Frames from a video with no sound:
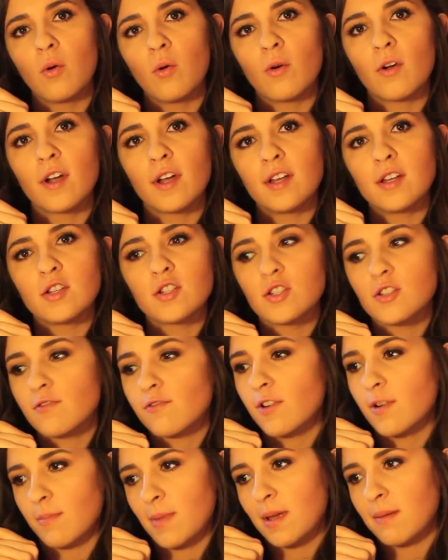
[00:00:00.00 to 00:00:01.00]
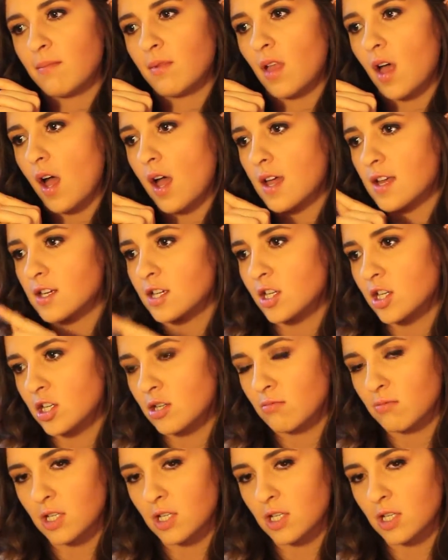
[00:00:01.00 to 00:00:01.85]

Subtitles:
orange for my blush,